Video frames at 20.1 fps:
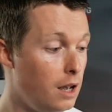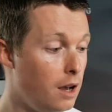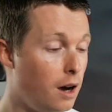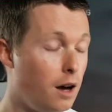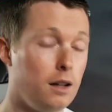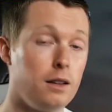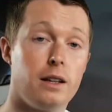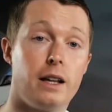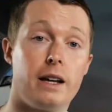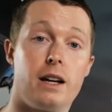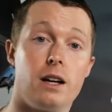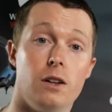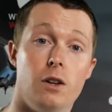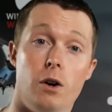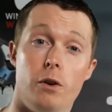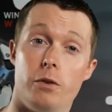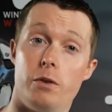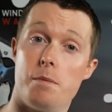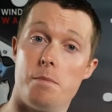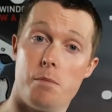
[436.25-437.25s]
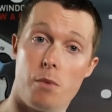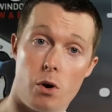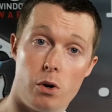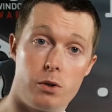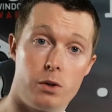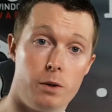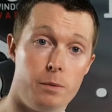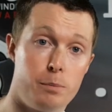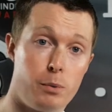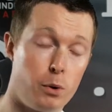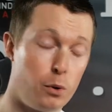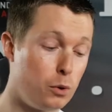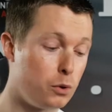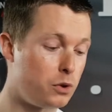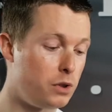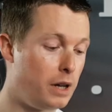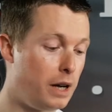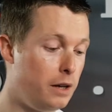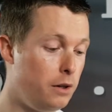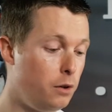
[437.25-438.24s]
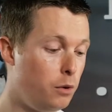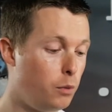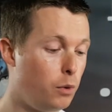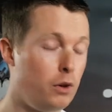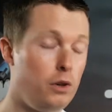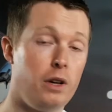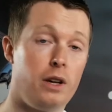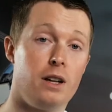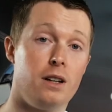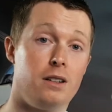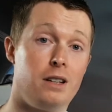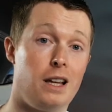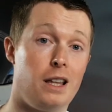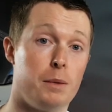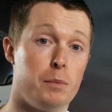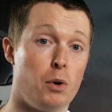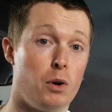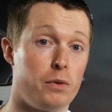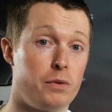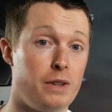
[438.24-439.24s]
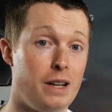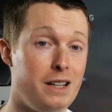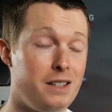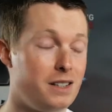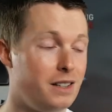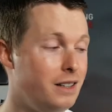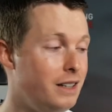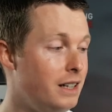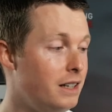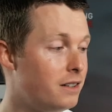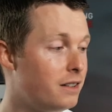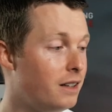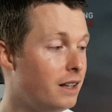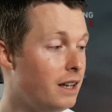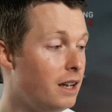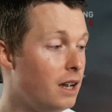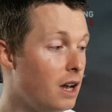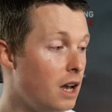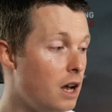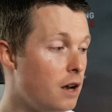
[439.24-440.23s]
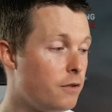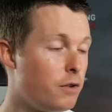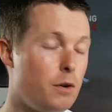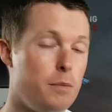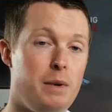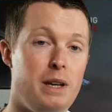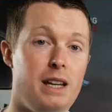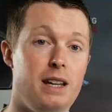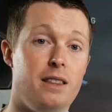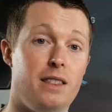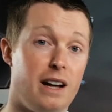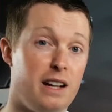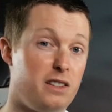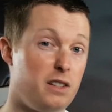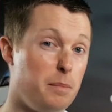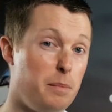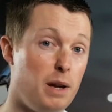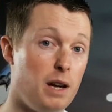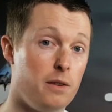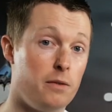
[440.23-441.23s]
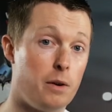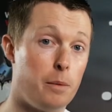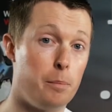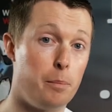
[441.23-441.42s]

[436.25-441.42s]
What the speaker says: Unlike a lot of the modern poles now, where you can take them off nice and easily, for me, that's a bit of a